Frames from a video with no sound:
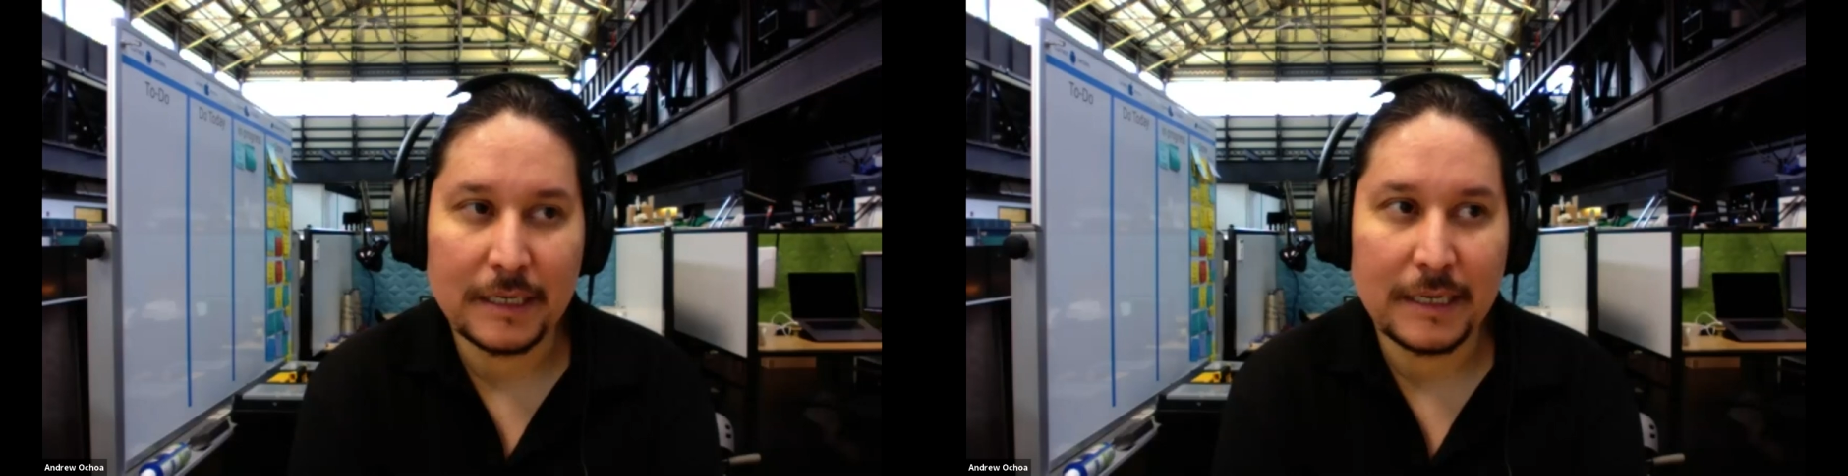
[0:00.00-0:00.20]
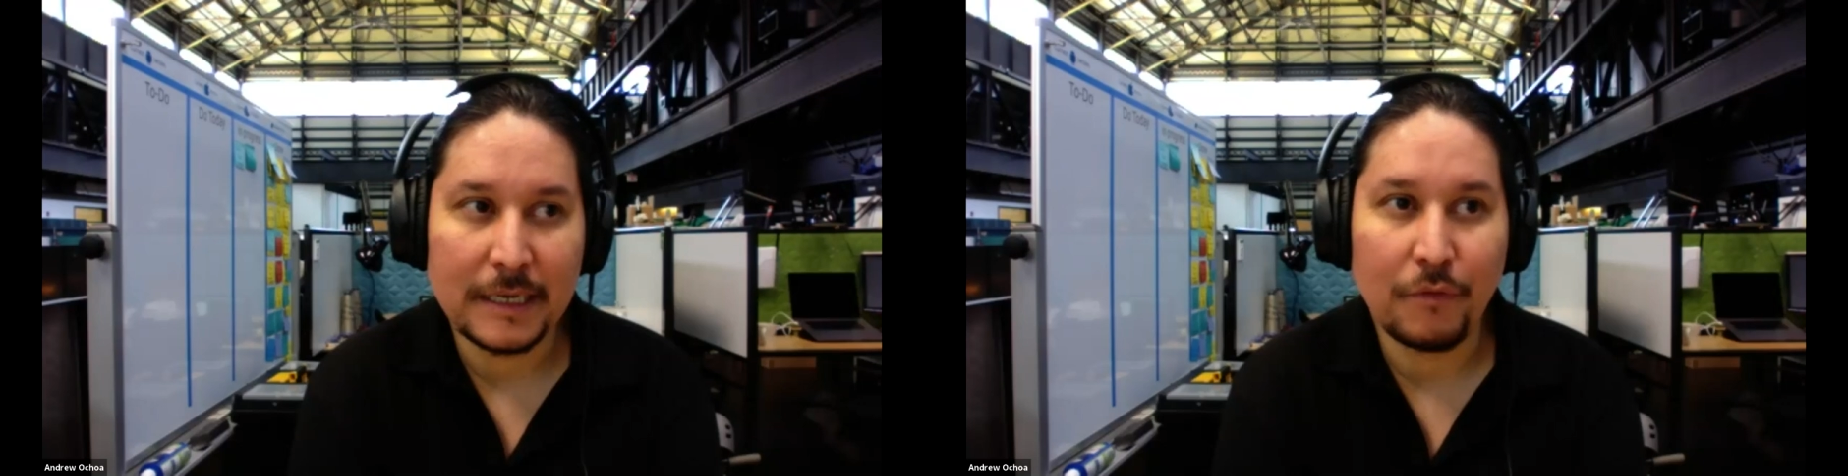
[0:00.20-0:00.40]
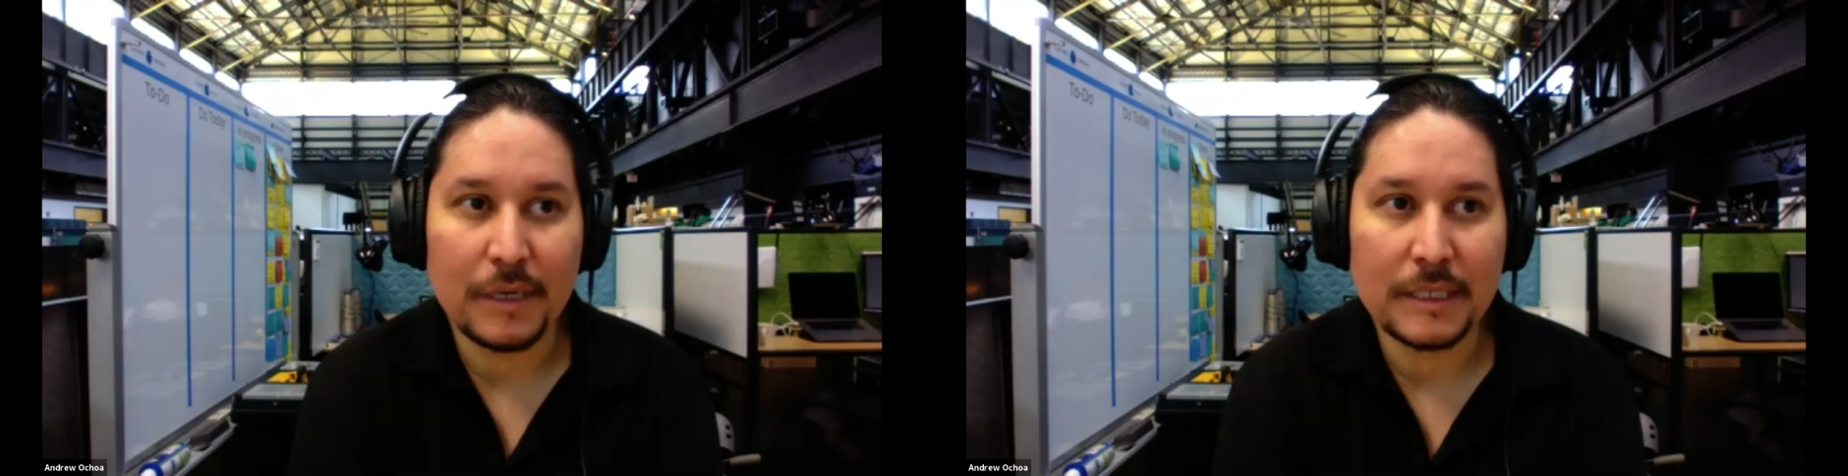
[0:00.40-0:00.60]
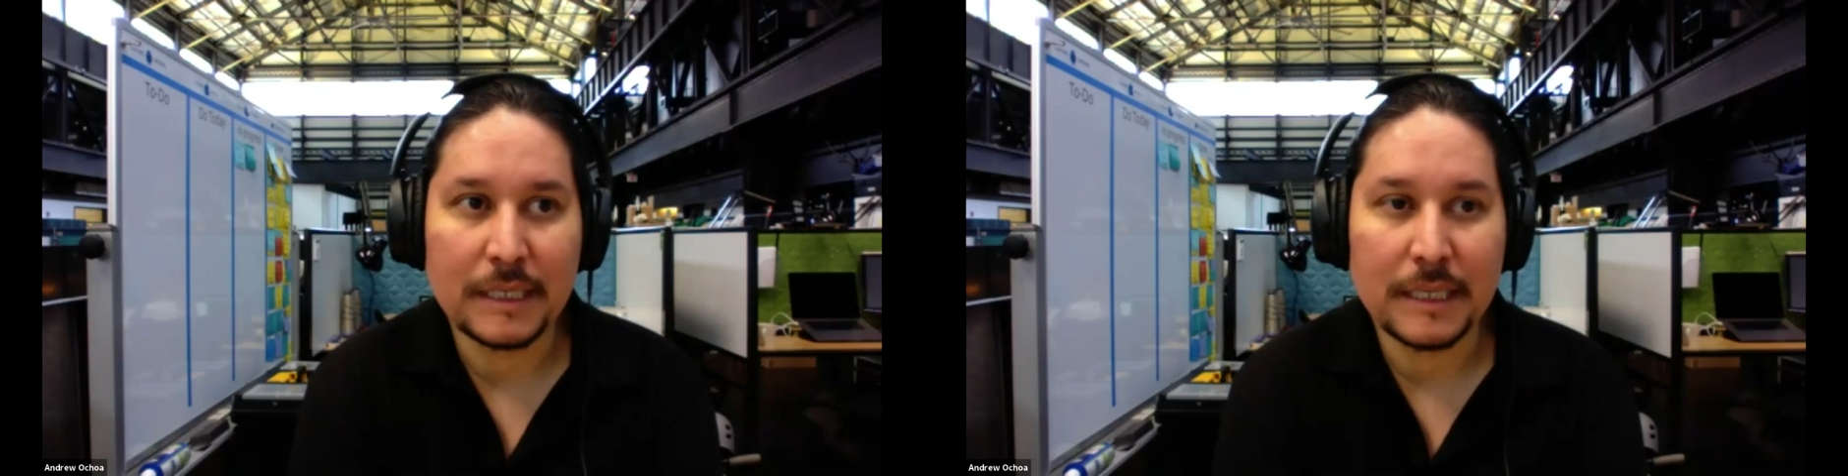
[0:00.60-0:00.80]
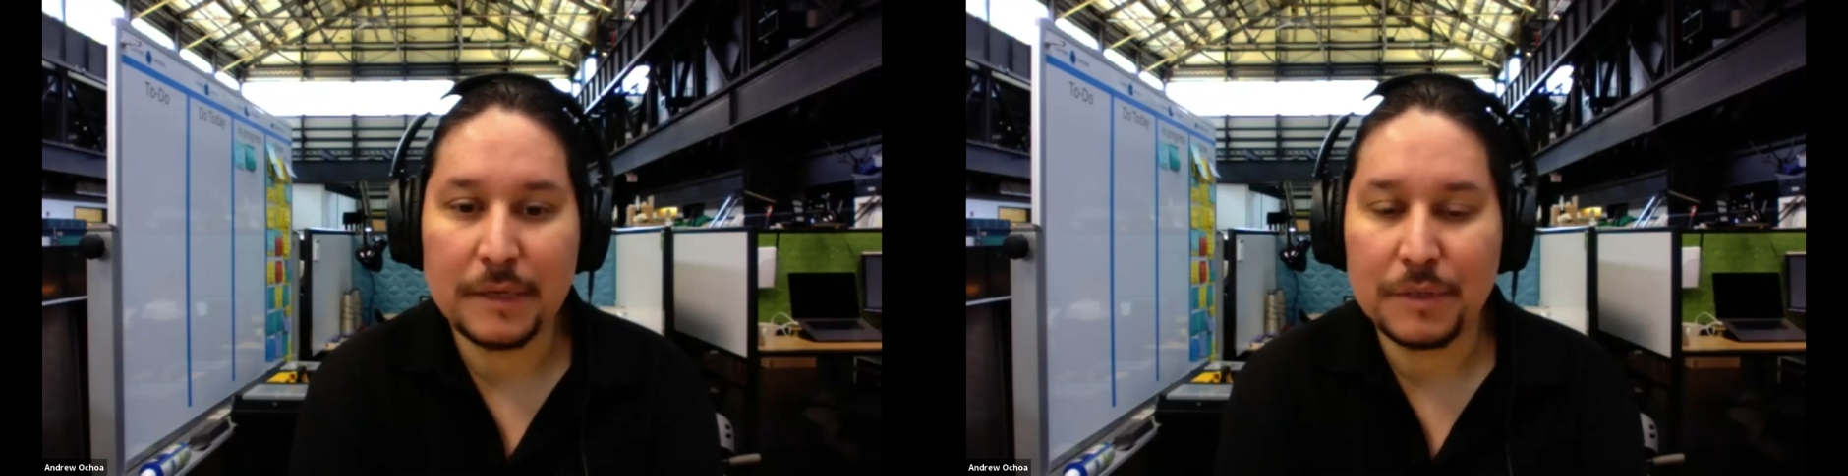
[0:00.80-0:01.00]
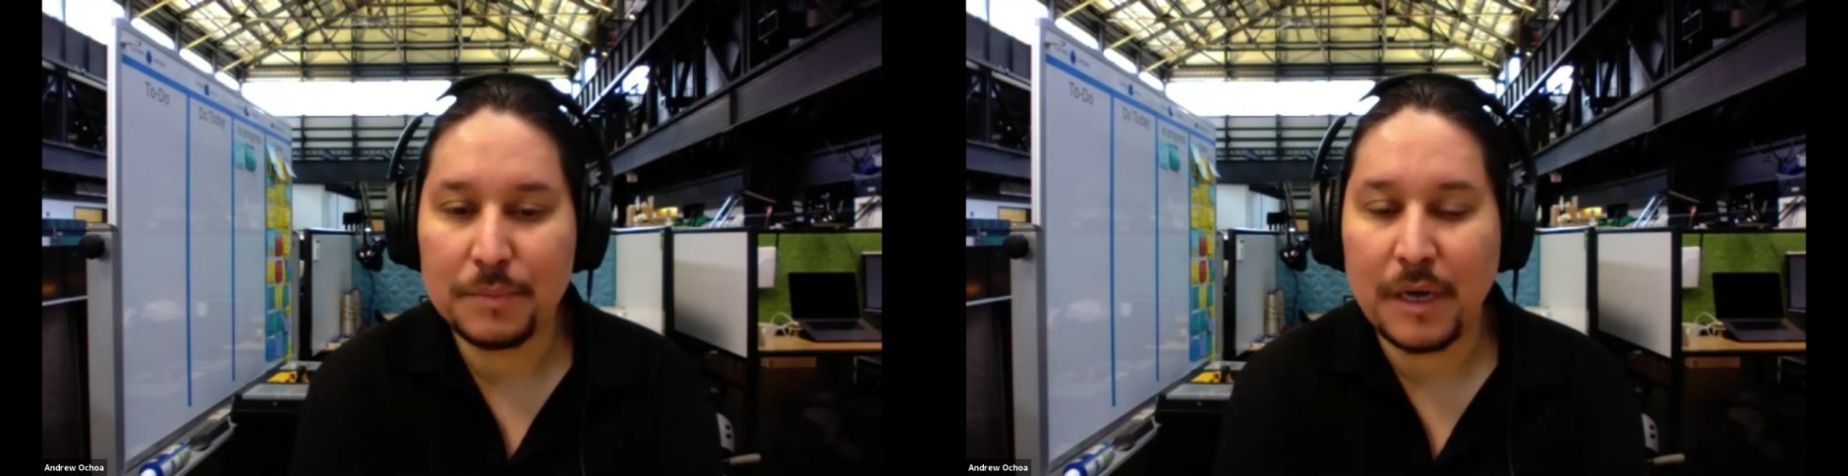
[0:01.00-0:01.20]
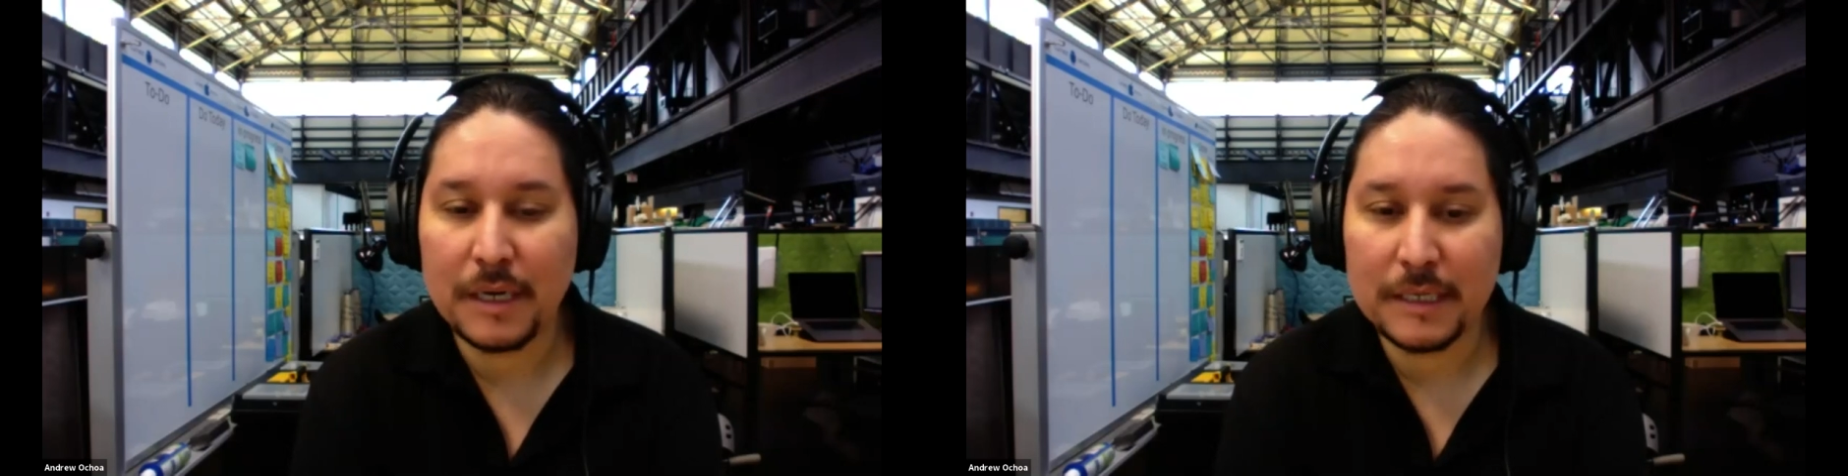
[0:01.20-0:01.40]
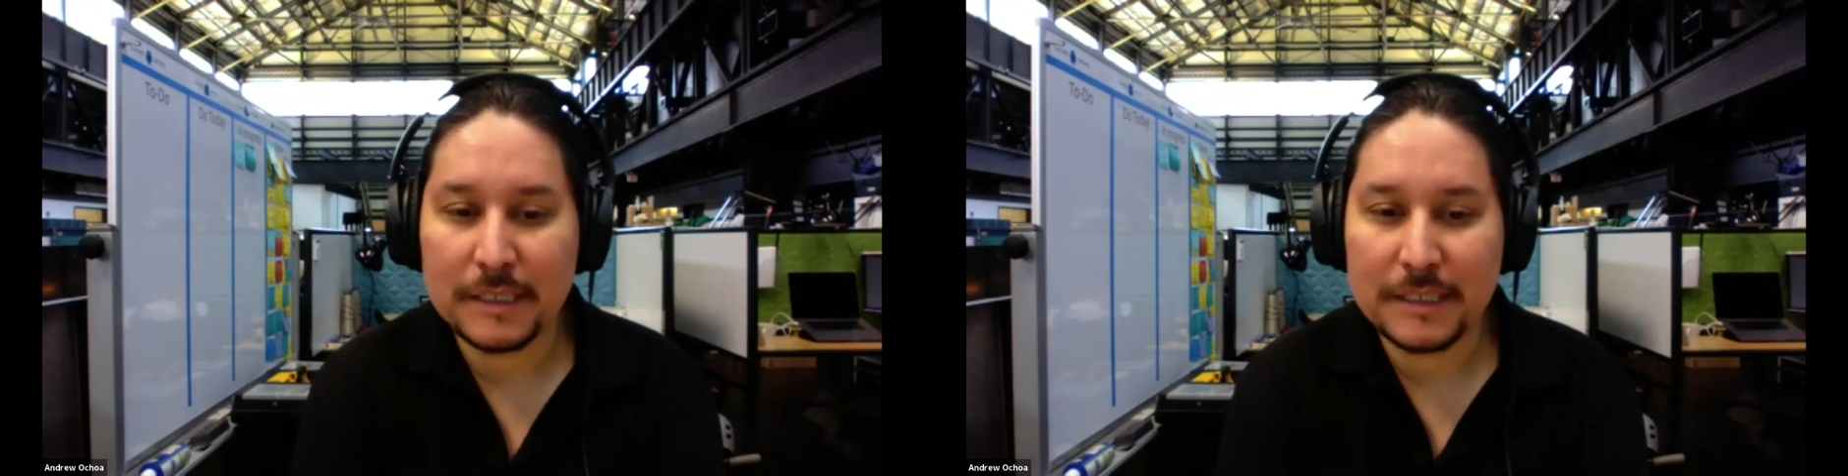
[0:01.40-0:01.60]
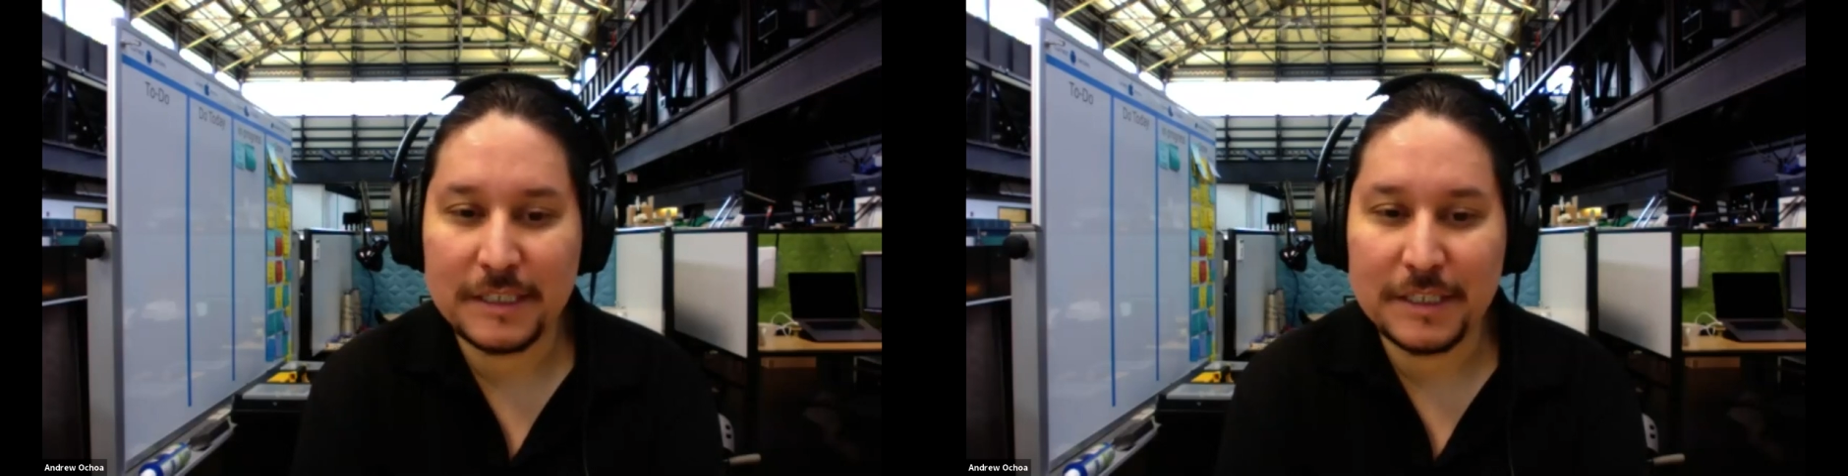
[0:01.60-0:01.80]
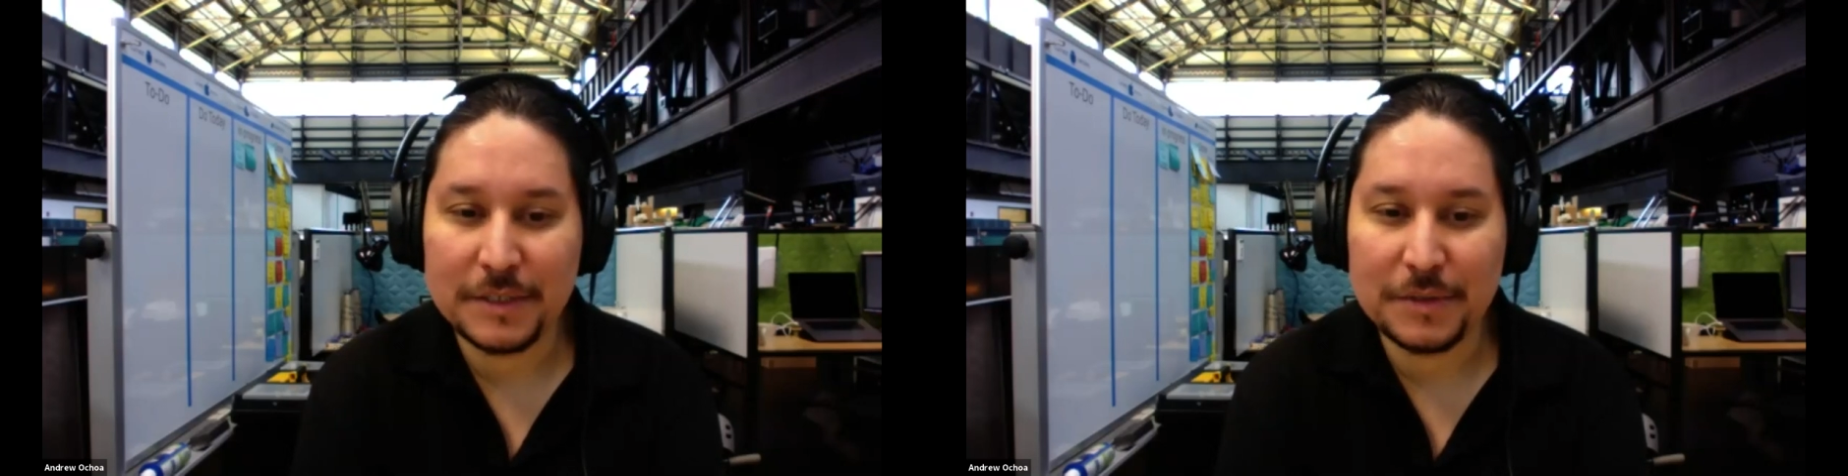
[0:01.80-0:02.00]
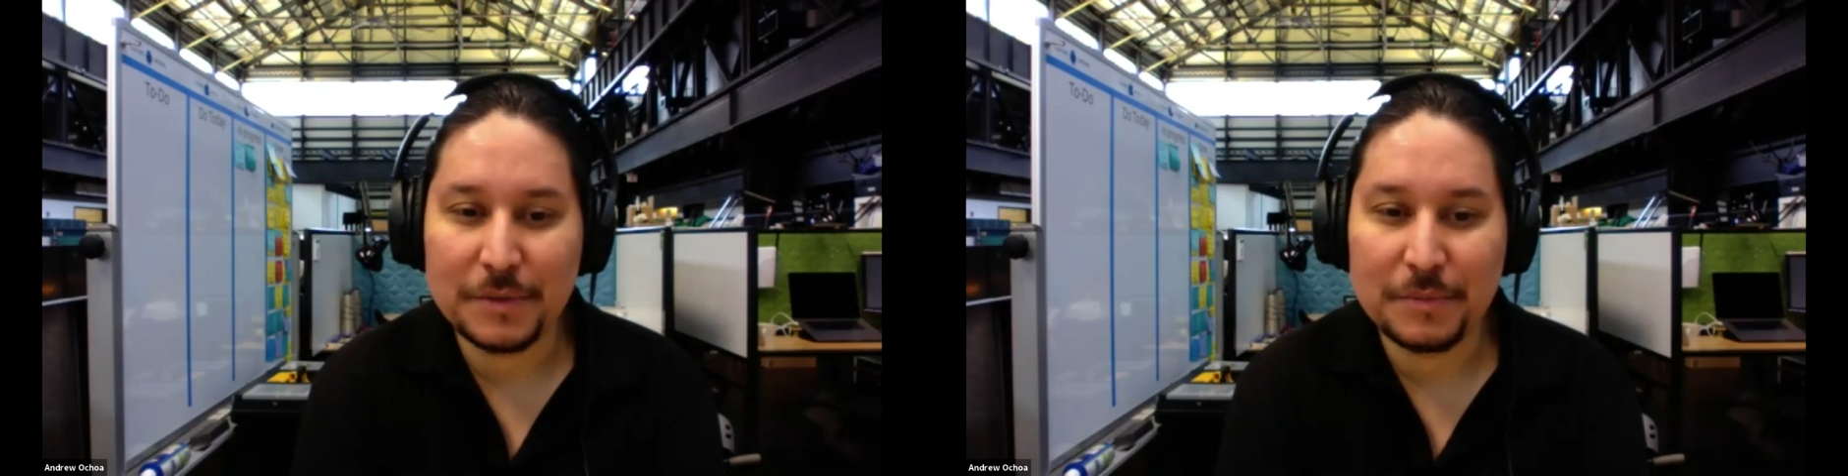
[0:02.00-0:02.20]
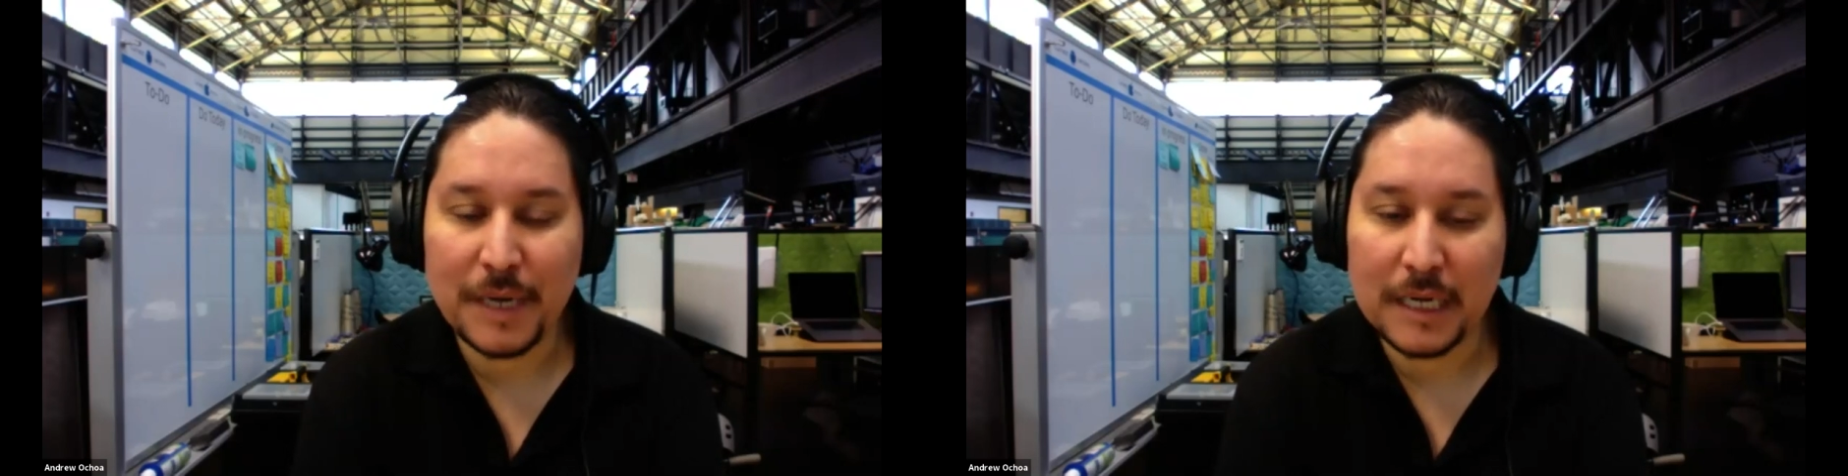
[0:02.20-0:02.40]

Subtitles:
in voice and language products to